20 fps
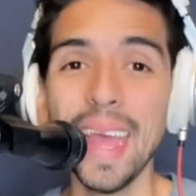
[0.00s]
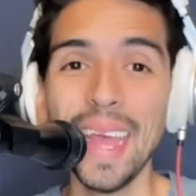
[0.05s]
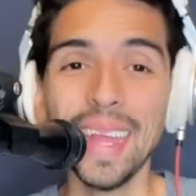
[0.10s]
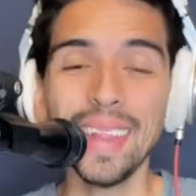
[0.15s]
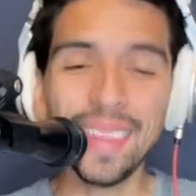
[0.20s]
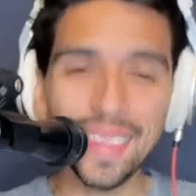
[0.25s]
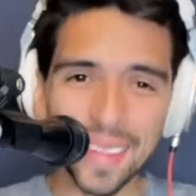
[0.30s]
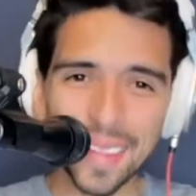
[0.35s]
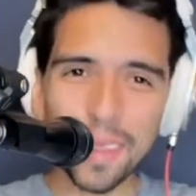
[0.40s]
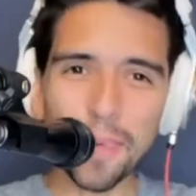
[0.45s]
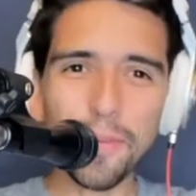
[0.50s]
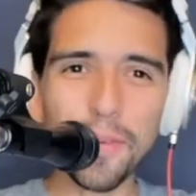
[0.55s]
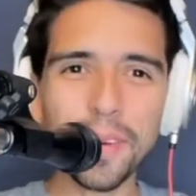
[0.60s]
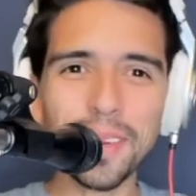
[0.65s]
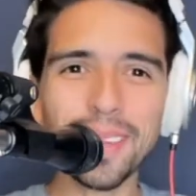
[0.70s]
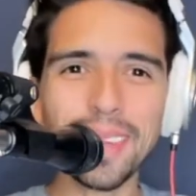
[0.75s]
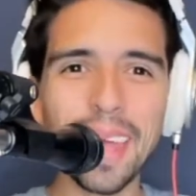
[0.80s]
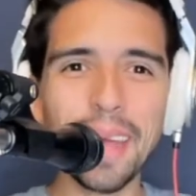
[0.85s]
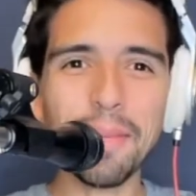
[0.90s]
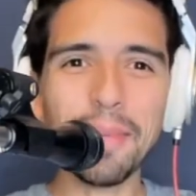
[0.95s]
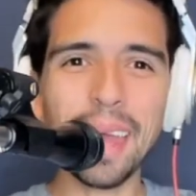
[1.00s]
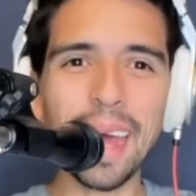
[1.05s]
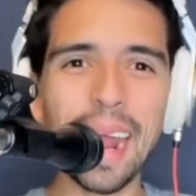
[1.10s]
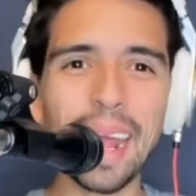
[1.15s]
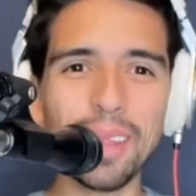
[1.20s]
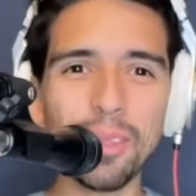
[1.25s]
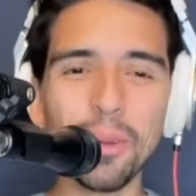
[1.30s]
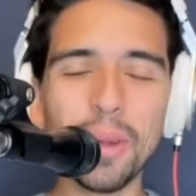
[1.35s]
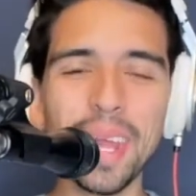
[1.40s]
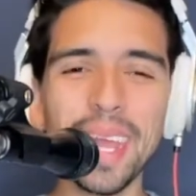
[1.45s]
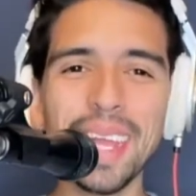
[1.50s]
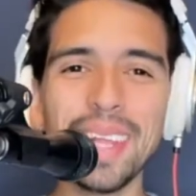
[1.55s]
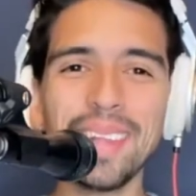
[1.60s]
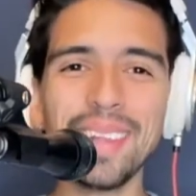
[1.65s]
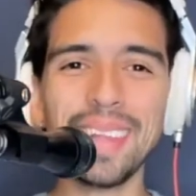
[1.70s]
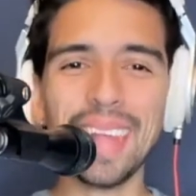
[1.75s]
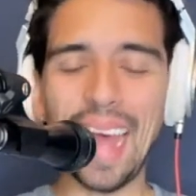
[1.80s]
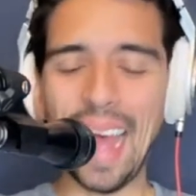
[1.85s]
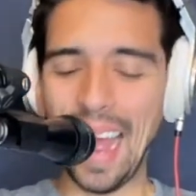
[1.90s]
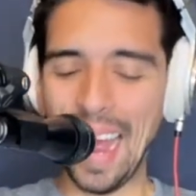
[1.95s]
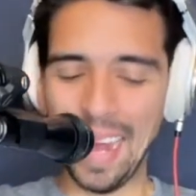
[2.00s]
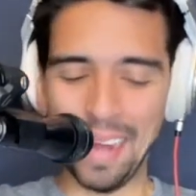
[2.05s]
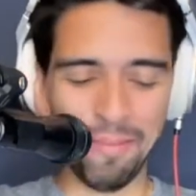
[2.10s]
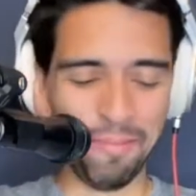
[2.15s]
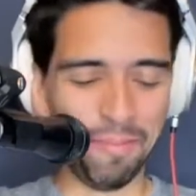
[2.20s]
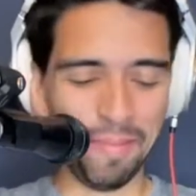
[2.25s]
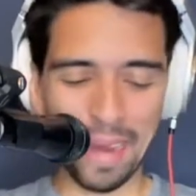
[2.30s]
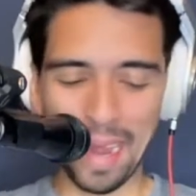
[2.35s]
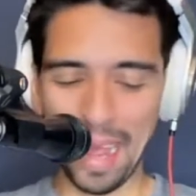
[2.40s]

This is the first time that I do this, and